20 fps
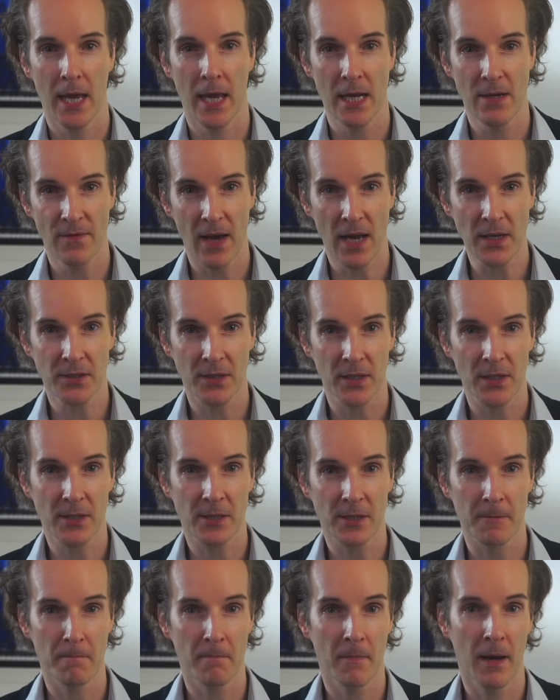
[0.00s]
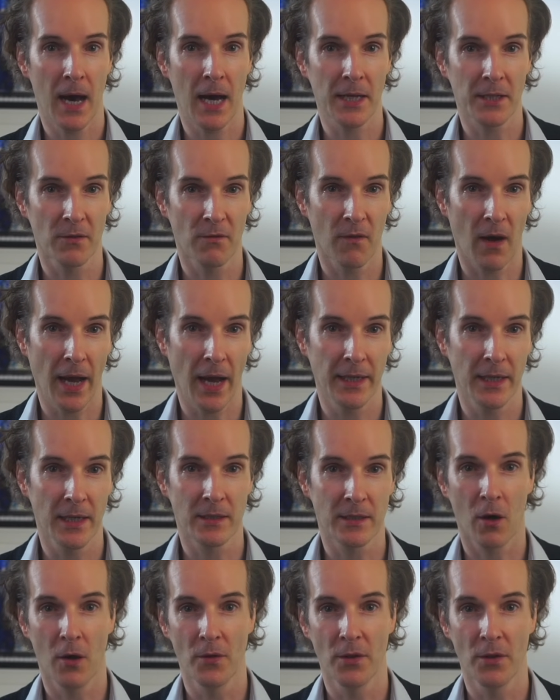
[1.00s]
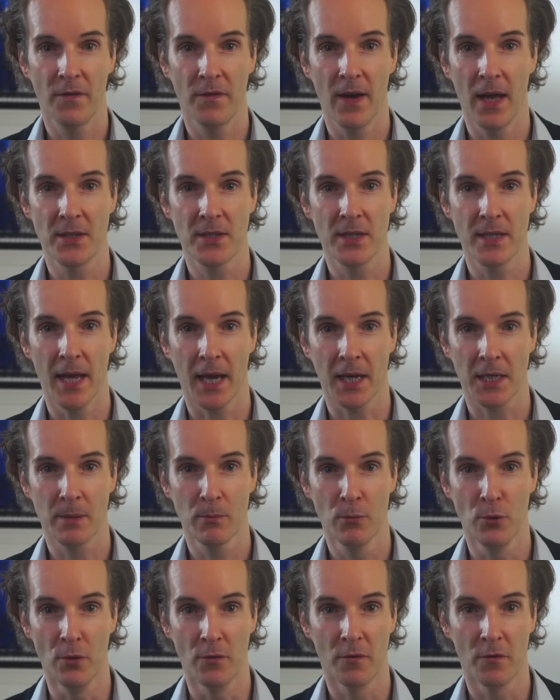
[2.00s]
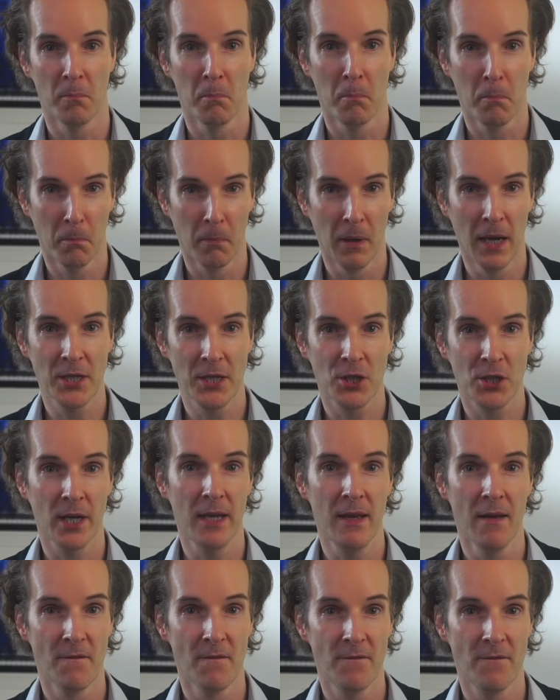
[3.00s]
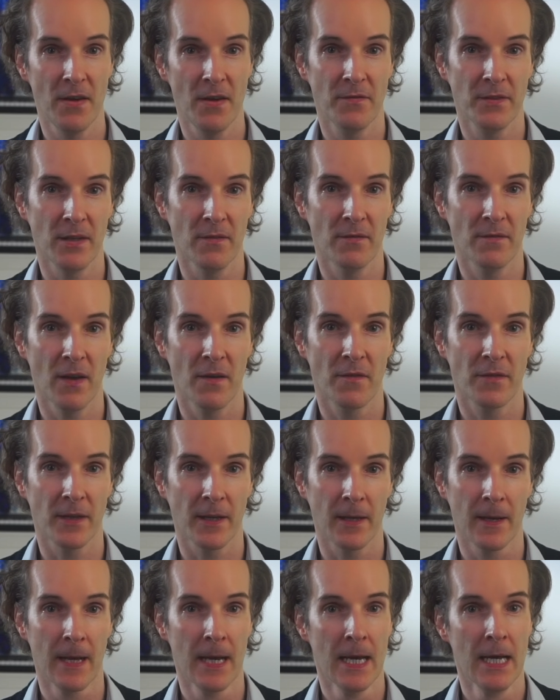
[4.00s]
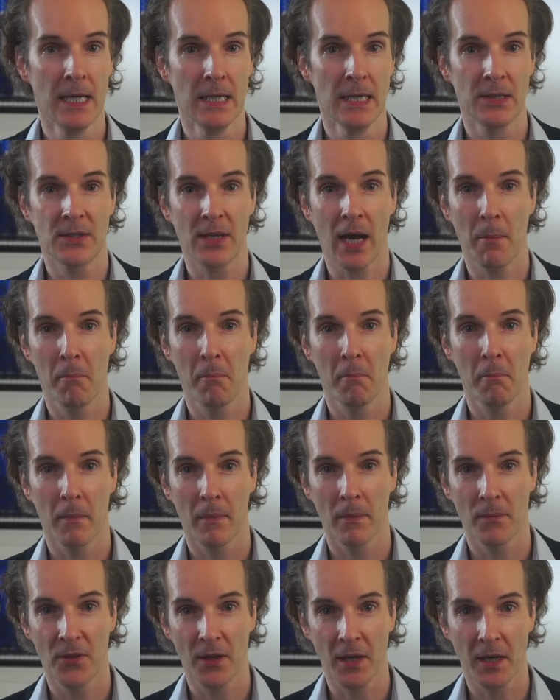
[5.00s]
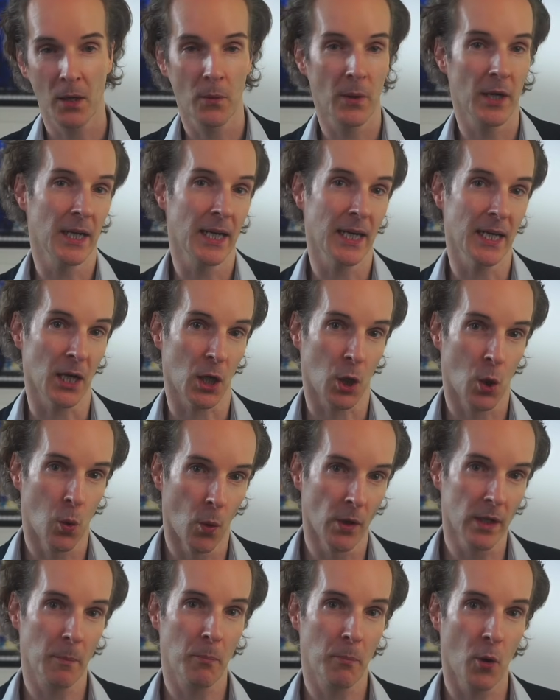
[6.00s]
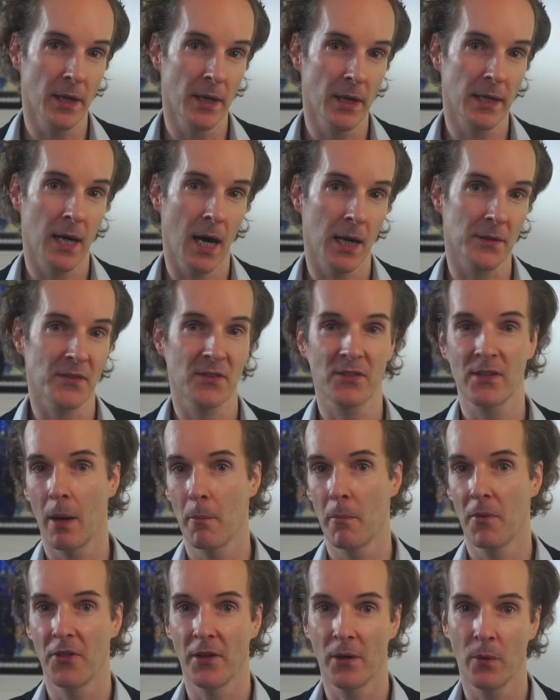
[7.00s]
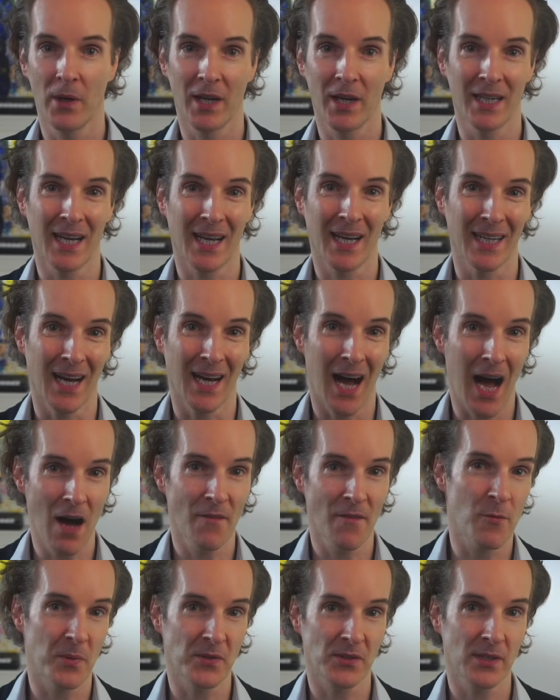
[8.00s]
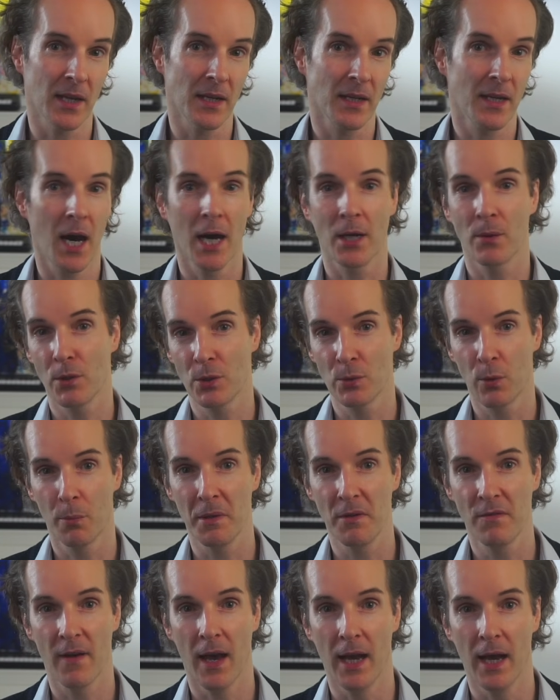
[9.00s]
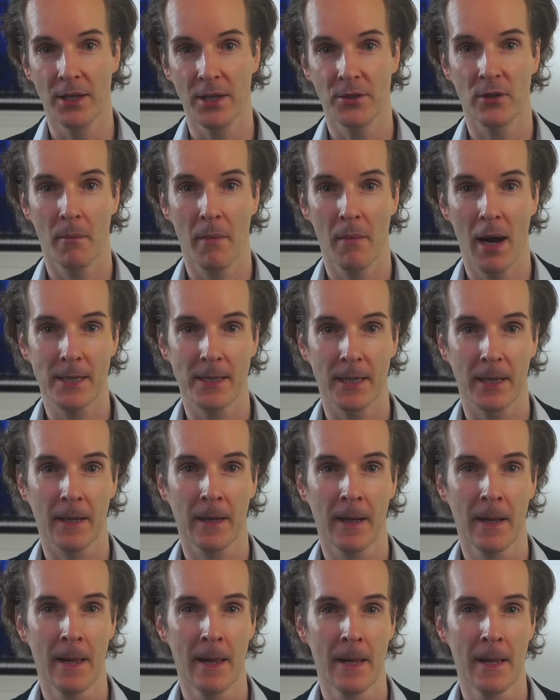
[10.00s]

Investors are divided on the Fed's next move, literally 50-50. Some thinking we're going to get a quarter point cut, some think we're going to get a half a percent cut, which would be fairly dramatic.